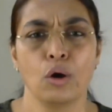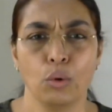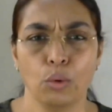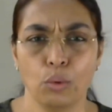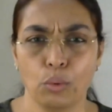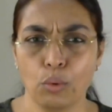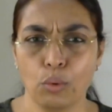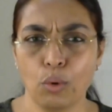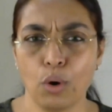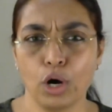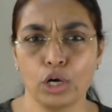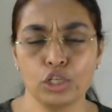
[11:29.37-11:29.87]

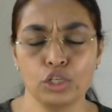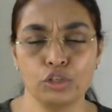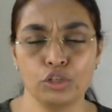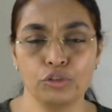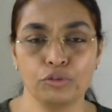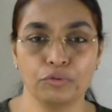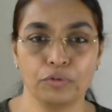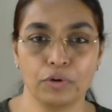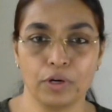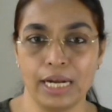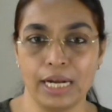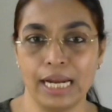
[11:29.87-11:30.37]
Watch
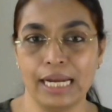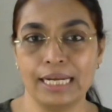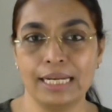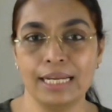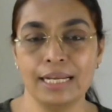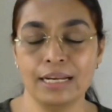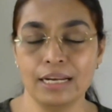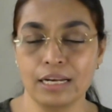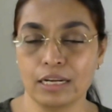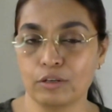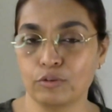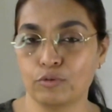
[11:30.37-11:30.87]
for
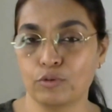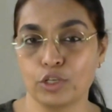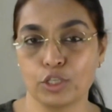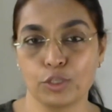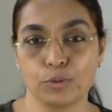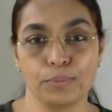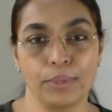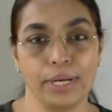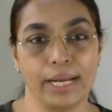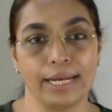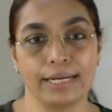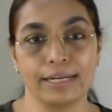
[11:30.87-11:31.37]
any nervous
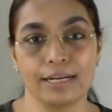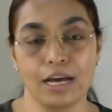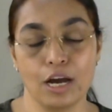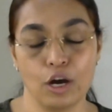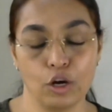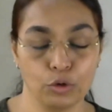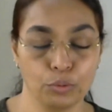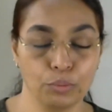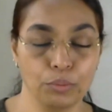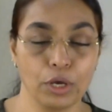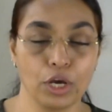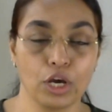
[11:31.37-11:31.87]

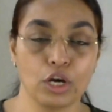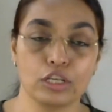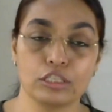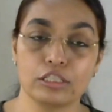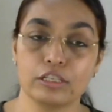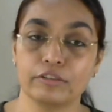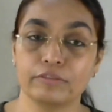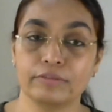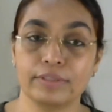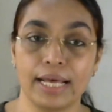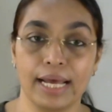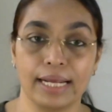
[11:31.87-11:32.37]
breakdown because
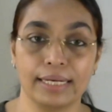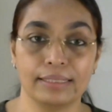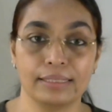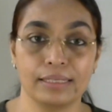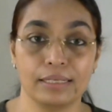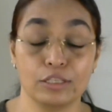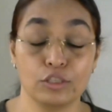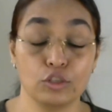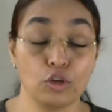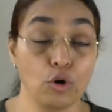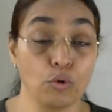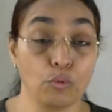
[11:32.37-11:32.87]
of that.
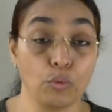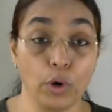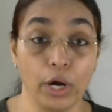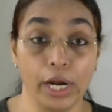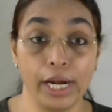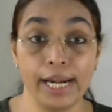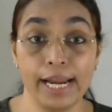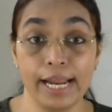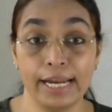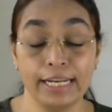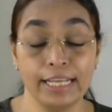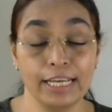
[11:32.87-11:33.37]
So
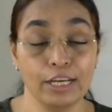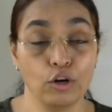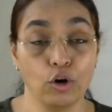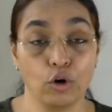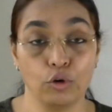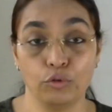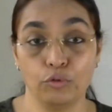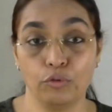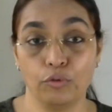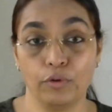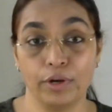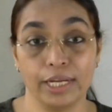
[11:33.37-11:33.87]
avoid any
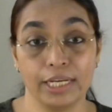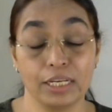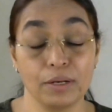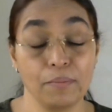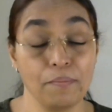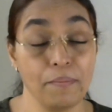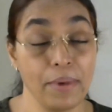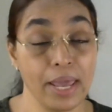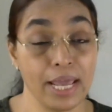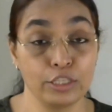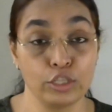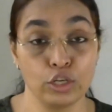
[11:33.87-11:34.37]
conflict,
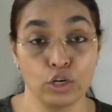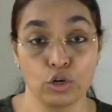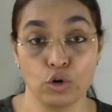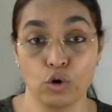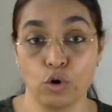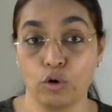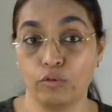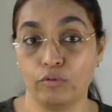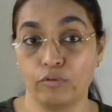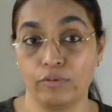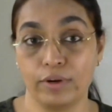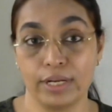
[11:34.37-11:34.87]
major
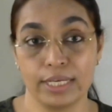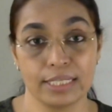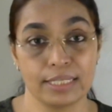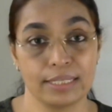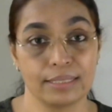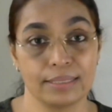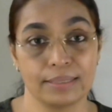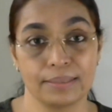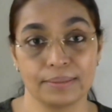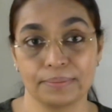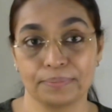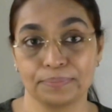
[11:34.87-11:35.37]

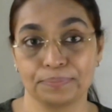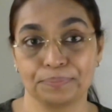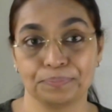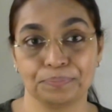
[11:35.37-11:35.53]
conflicts.